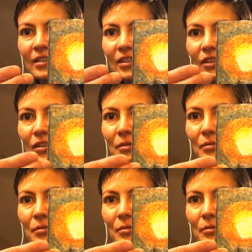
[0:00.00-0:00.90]

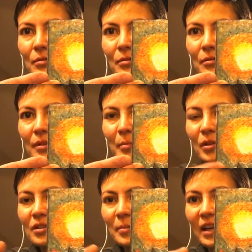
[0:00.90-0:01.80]
the
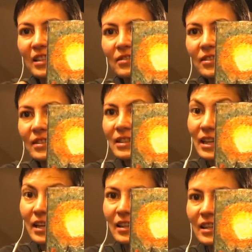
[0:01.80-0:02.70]
perspective is
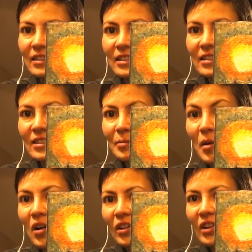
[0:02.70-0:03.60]
that things get
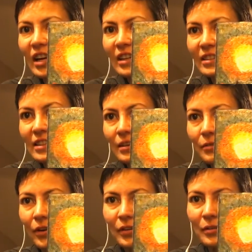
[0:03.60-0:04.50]
smaller as they get
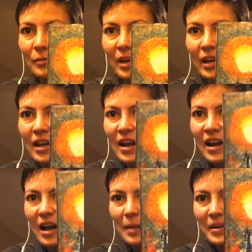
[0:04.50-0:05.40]
farther away.
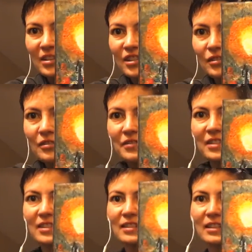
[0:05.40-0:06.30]
I'm not sure if
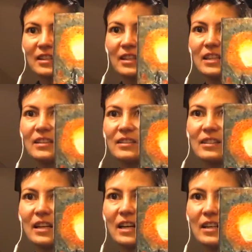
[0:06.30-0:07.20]
this is like the
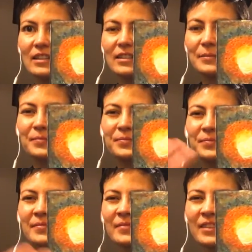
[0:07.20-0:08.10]
exact
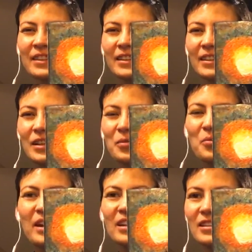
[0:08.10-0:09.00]

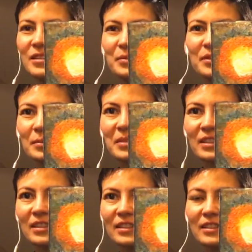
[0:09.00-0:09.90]
way to do something
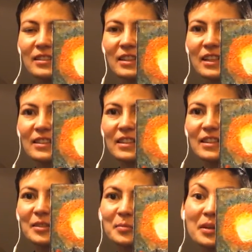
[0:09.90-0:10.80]
like this. Like I said,
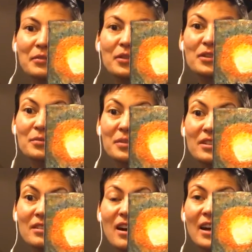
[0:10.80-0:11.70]
this is my first
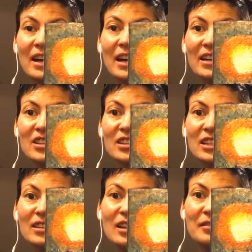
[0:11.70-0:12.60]
one. I actually
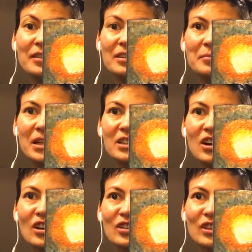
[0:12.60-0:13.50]
love it. My
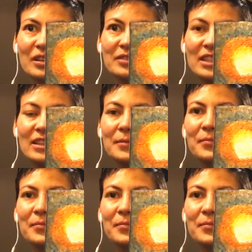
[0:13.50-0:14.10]
daughter loves it.